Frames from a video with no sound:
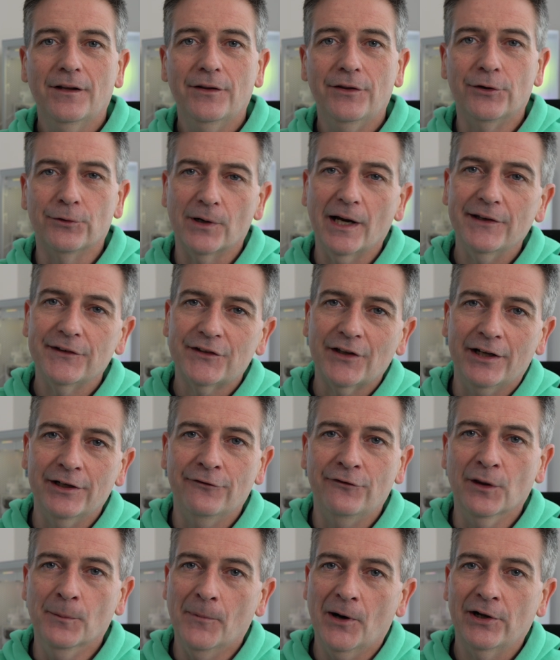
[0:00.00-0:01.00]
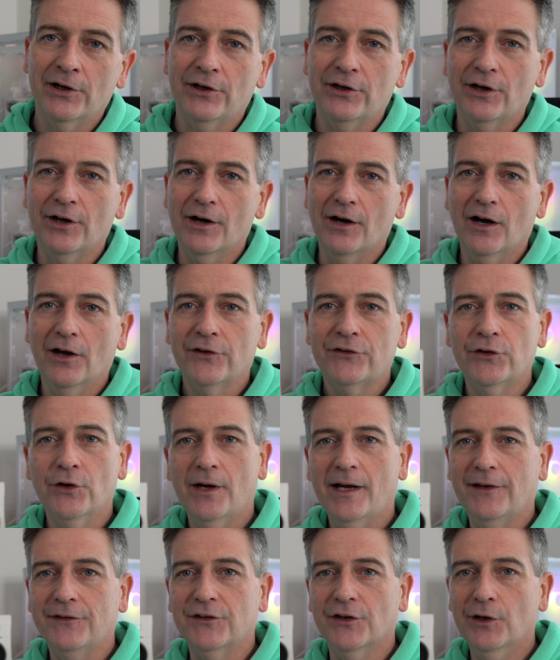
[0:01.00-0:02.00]
The right side of the monitor also
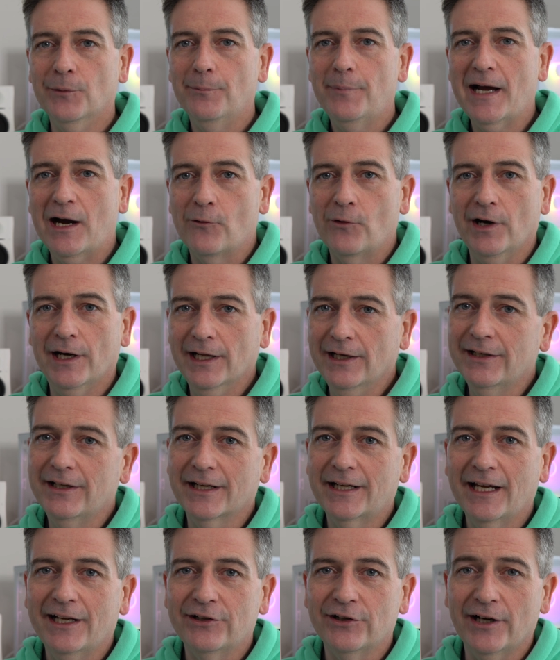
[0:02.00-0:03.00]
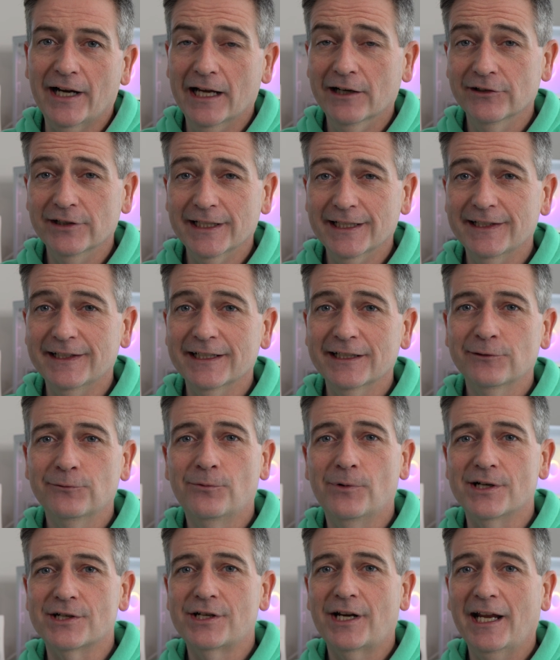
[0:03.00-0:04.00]
has a power indicator LED,
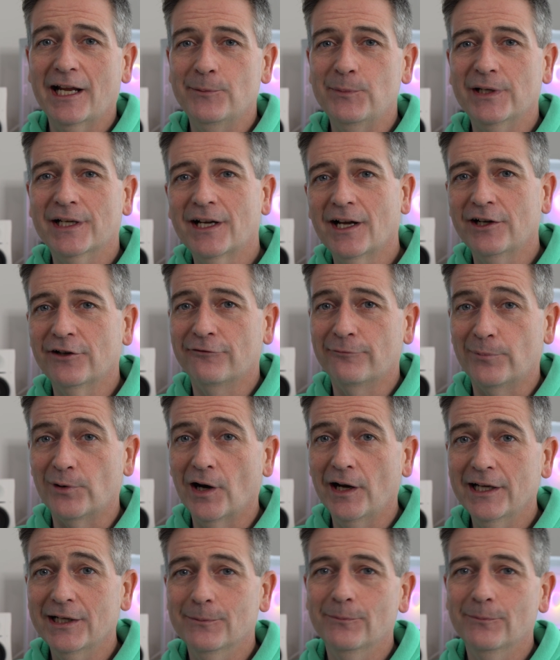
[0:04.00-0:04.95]
which can be kind of bright,